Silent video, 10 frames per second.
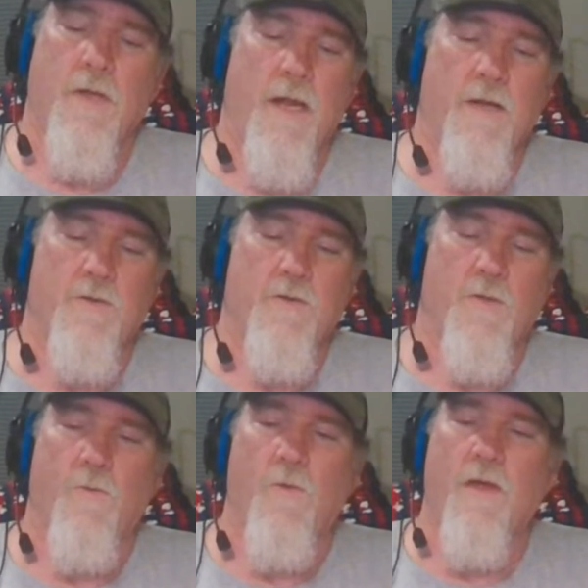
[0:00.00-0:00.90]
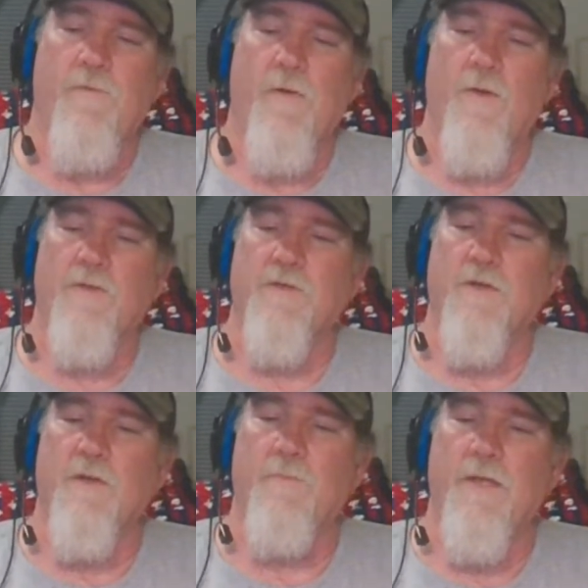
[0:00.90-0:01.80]
Kind of told the wife I wasn't
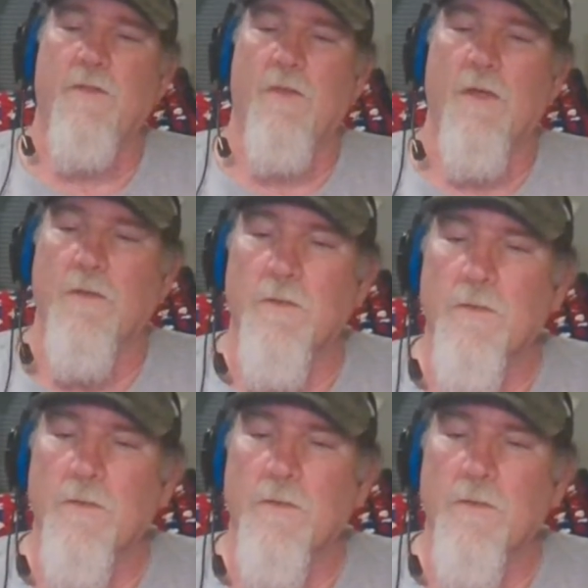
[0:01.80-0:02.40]
going to be long.